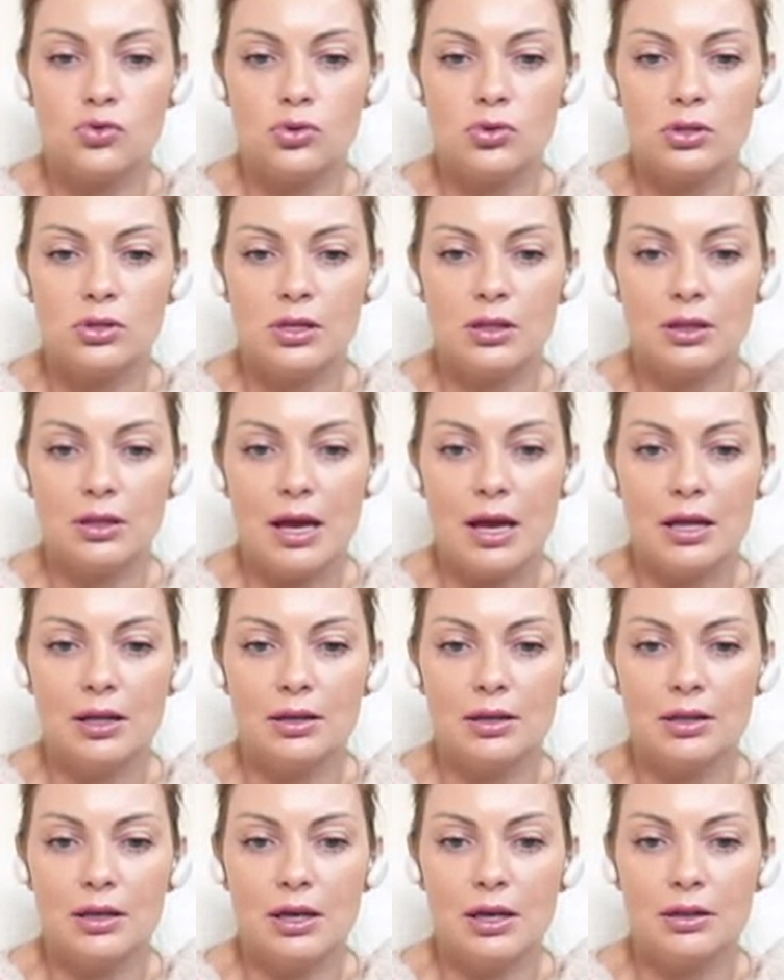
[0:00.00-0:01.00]
can choose and get
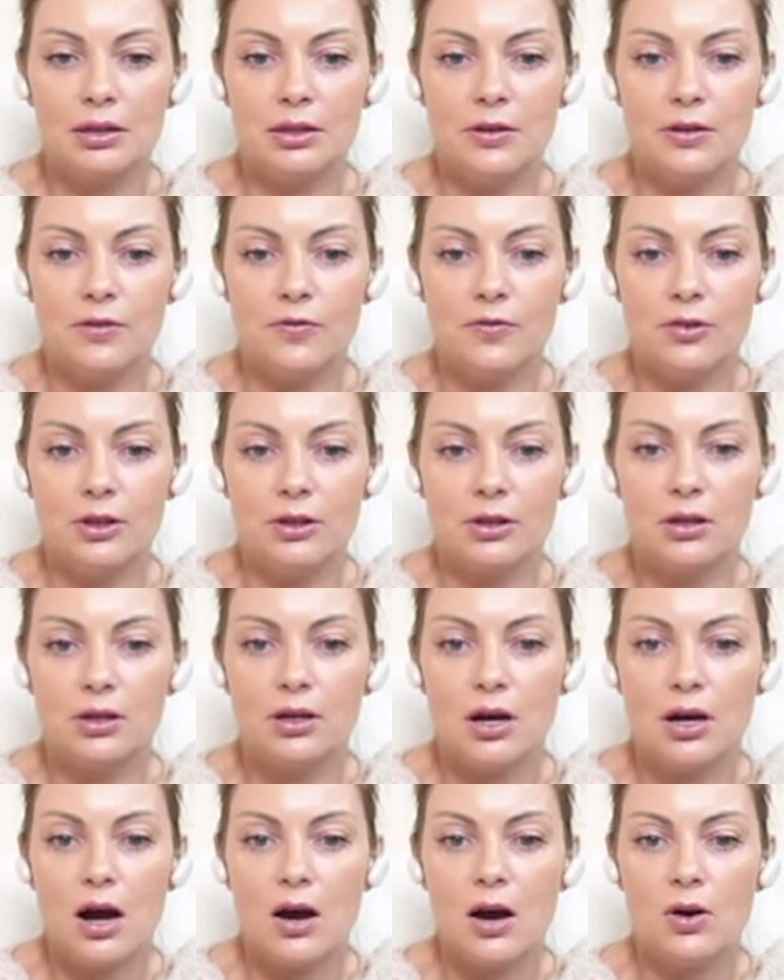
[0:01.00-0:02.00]
it in different